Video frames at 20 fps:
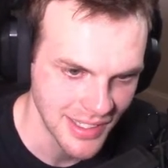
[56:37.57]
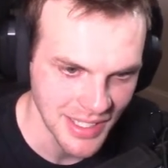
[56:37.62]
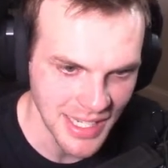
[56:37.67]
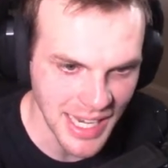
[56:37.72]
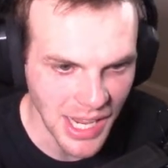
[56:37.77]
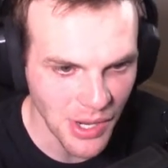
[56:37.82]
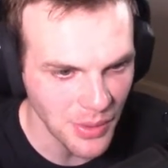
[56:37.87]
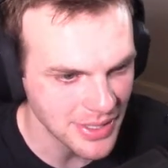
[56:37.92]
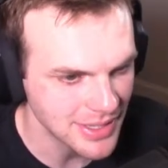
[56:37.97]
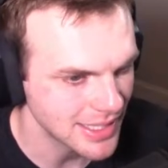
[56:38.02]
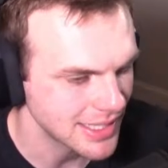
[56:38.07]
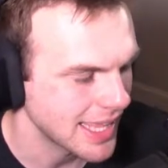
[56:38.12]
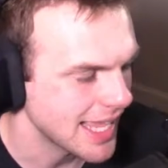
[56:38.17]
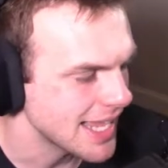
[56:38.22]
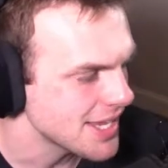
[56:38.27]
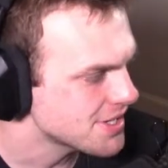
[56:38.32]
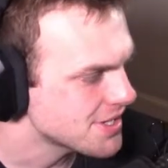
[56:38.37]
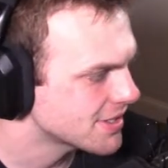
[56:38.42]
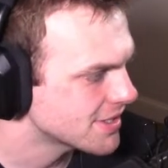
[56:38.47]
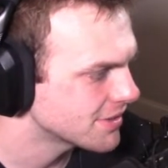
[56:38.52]
Now, at the
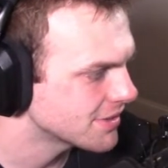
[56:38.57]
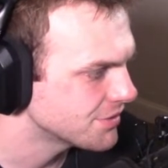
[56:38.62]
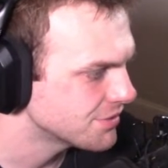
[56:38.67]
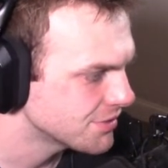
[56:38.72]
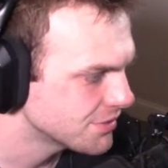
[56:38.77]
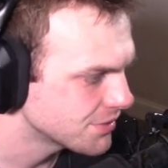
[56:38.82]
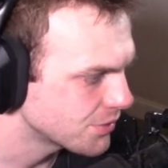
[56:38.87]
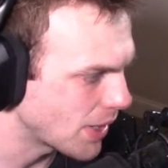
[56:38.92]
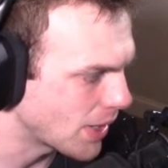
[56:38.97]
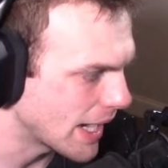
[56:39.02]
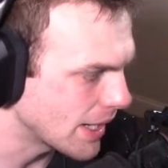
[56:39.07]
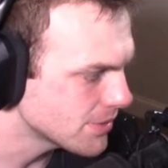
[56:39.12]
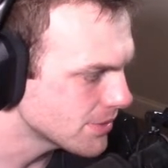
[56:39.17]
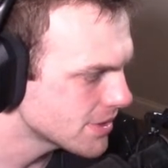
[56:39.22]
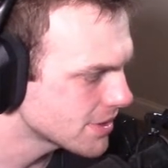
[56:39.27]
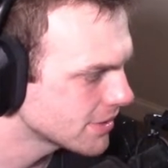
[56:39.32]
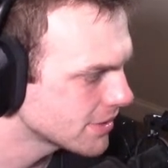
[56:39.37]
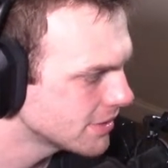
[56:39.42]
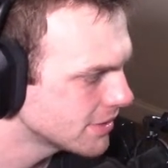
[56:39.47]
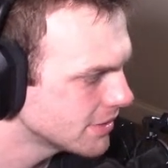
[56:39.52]
last
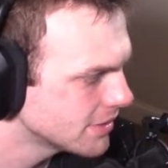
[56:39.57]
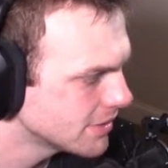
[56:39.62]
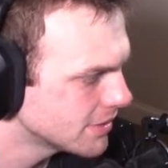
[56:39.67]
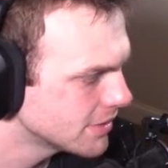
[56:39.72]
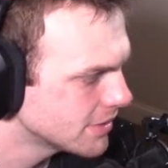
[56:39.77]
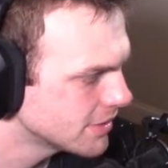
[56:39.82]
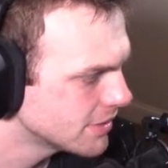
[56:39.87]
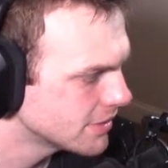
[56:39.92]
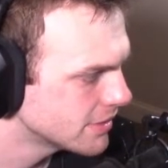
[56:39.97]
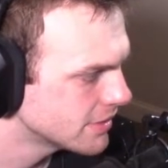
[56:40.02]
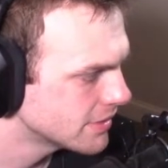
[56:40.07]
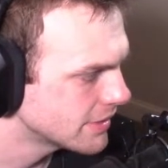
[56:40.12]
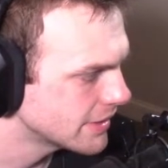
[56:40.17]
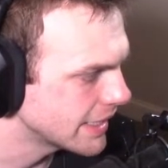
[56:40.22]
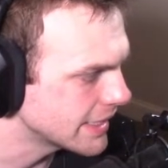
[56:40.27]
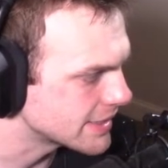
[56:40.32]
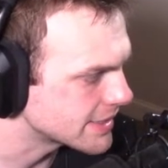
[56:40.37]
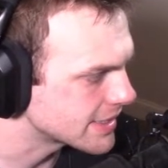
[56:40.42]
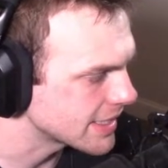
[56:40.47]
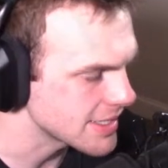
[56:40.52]
round,
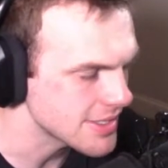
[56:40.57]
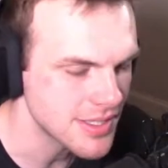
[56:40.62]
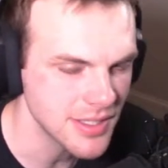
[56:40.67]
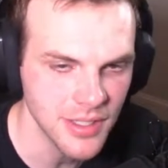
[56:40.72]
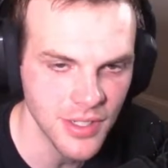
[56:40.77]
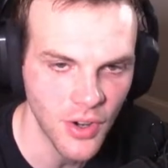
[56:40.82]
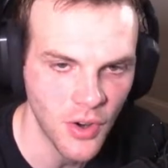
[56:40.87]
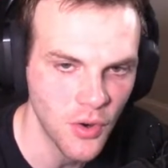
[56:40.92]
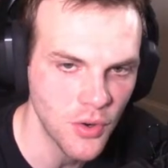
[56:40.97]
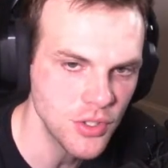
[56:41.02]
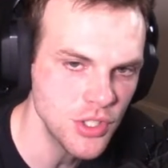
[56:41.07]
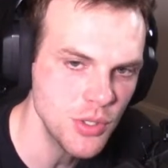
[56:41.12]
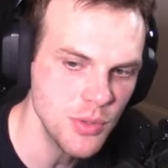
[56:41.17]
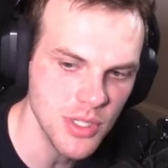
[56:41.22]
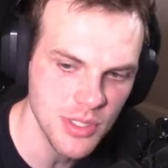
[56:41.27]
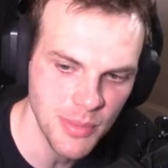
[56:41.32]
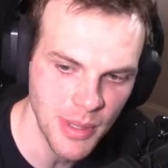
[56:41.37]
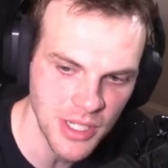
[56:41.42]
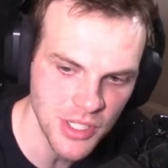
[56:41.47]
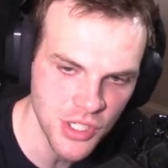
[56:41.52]
it doesn't hurt you
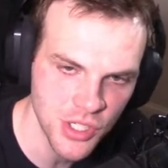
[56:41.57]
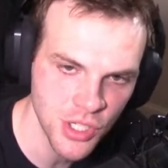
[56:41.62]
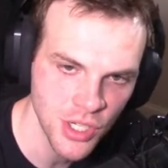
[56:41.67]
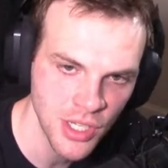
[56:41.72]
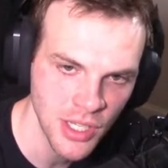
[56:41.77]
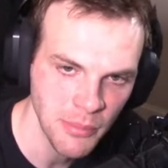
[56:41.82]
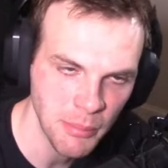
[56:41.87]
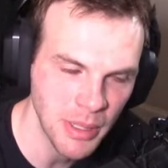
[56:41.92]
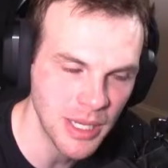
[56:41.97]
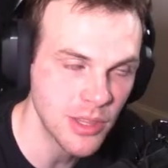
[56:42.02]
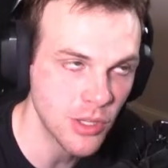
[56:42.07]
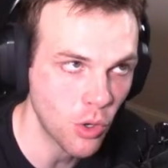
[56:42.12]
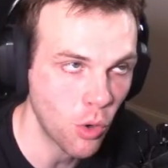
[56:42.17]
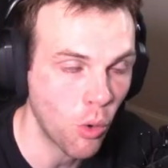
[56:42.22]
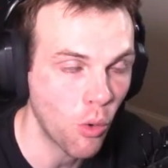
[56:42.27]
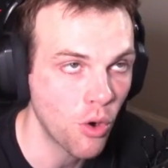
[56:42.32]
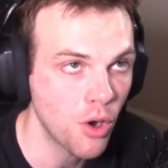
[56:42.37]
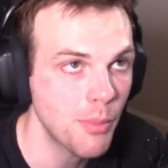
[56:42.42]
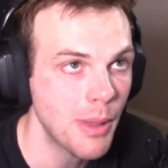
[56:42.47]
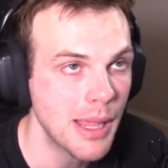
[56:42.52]
as much. But at the
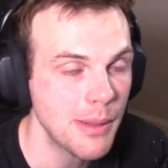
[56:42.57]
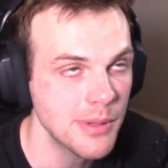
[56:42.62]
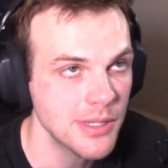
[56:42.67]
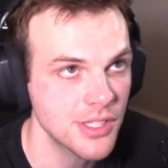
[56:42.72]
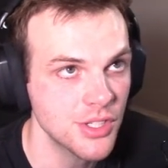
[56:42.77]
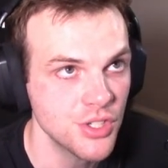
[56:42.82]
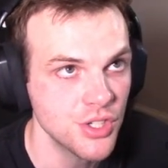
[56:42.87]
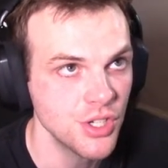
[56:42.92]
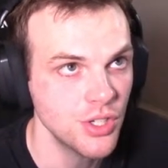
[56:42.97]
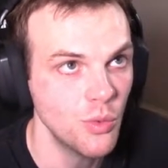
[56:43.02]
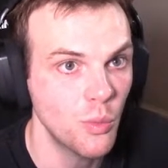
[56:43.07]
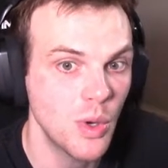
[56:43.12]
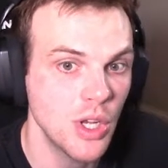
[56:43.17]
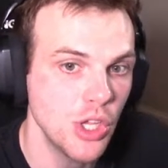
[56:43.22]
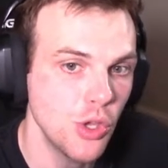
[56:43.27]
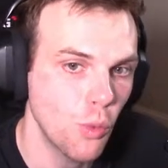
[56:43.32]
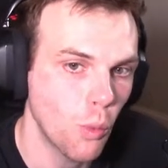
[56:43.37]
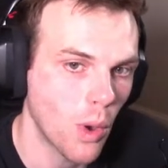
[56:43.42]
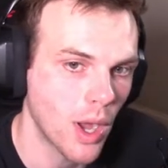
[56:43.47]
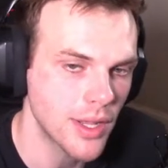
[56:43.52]
quarterback position, when
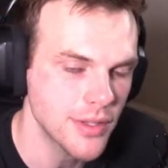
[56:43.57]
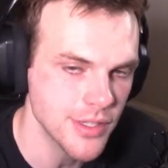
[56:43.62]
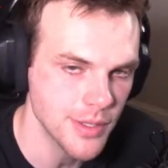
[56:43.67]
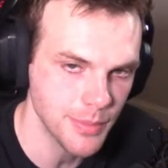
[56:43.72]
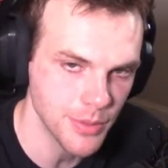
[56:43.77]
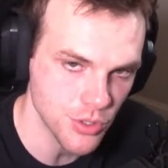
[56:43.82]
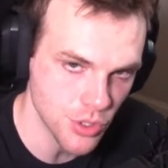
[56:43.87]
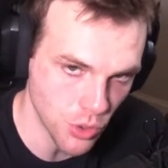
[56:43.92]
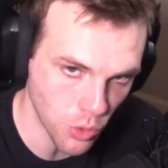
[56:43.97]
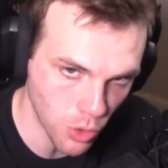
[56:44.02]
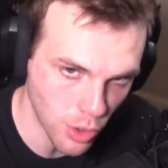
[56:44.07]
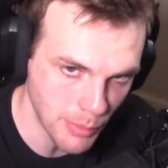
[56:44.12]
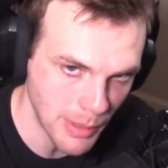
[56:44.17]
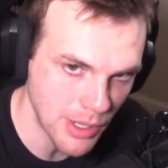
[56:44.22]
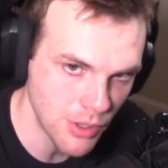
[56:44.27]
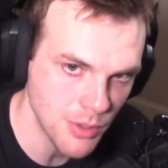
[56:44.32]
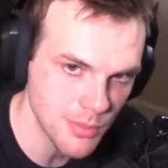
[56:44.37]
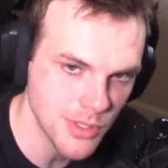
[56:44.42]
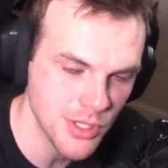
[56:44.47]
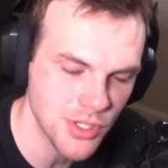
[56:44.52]
you want to build your
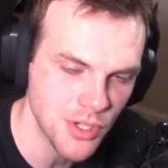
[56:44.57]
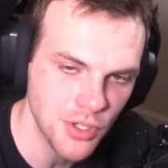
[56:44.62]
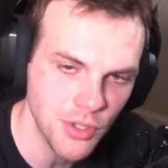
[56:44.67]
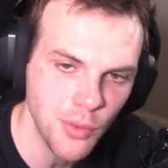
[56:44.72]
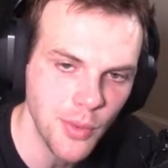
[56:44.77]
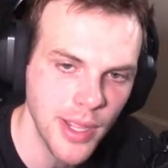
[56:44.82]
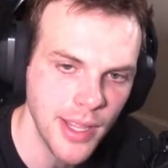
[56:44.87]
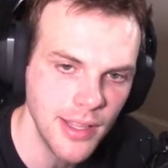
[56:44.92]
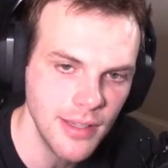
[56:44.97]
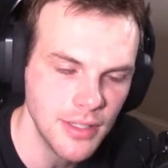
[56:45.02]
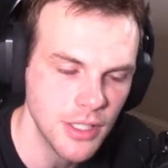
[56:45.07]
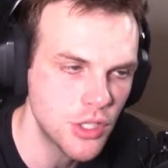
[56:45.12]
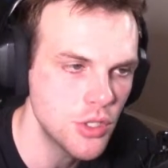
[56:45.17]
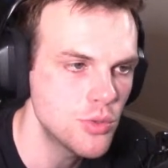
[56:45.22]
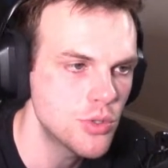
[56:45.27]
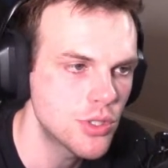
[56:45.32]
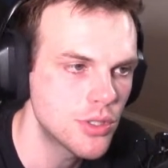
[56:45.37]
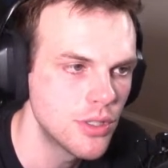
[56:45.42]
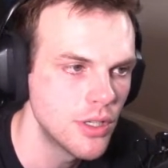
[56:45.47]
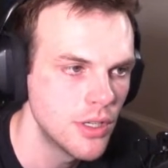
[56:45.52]
quarterback rooms a certain way,
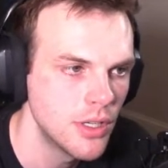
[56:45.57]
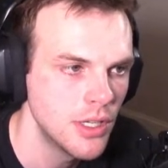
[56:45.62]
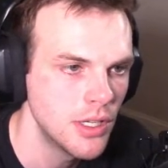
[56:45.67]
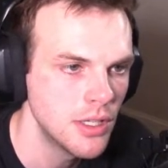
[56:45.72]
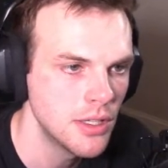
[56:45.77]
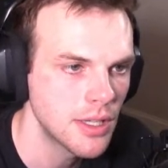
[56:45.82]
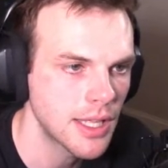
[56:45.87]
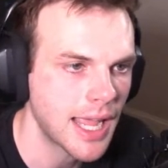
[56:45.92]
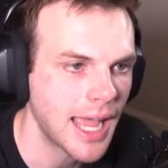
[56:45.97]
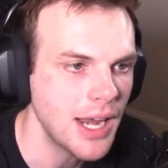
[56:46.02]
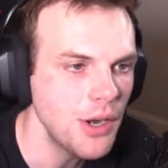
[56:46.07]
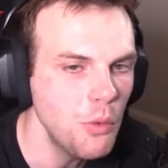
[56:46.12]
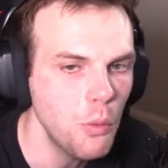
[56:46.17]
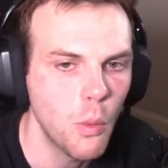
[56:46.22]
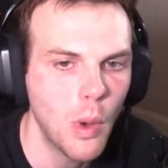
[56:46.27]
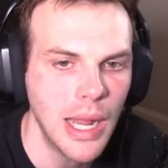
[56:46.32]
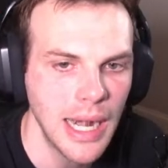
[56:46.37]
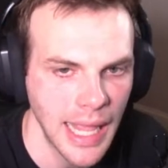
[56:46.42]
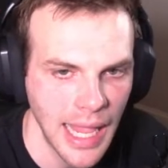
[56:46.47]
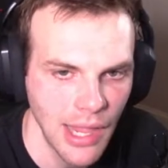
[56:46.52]
I don't
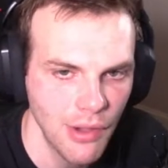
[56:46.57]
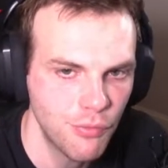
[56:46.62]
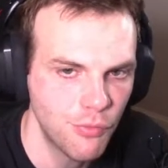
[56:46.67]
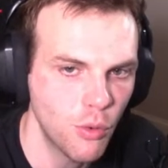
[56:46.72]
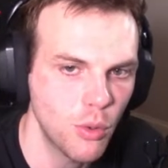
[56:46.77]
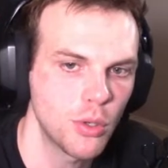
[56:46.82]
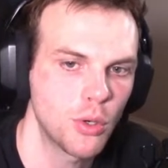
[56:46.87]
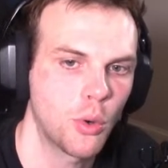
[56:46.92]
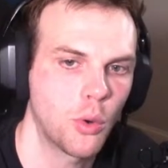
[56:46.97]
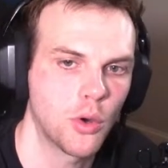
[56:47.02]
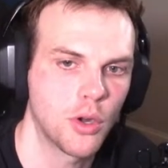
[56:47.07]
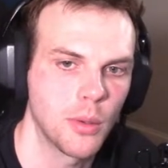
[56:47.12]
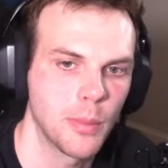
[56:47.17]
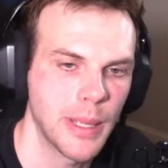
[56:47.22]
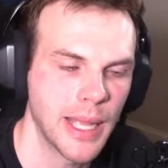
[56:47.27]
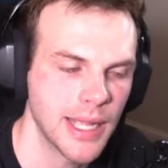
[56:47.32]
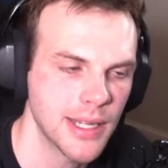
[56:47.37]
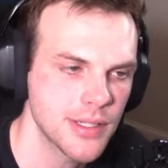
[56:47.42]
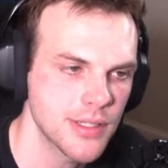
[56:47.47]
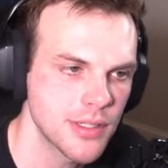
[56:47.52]
want to have 4
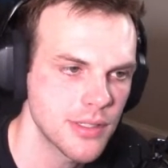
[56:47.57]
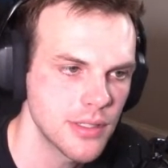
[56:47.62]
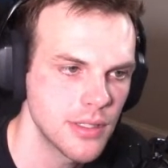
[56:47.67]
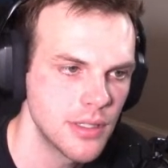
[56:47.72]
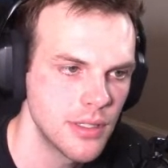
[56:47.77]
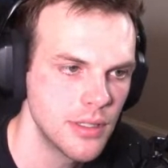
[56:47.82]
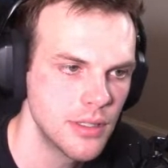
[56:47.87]
quarterbacks